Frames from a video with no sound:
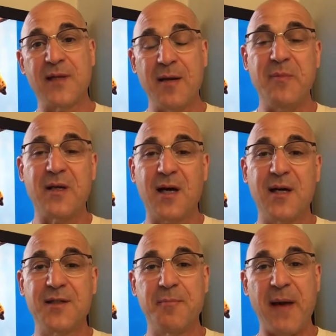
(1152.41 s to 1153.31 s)
And
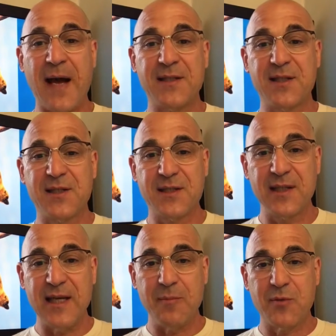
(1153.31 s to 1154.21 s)
because bats
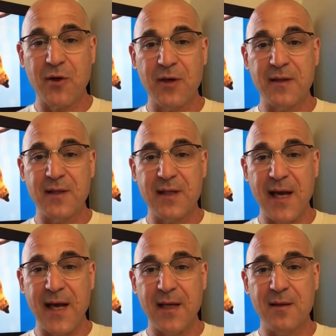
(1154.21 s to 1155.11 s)
sleep during the
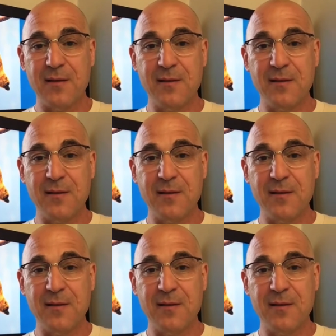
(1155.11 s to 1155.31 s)
day,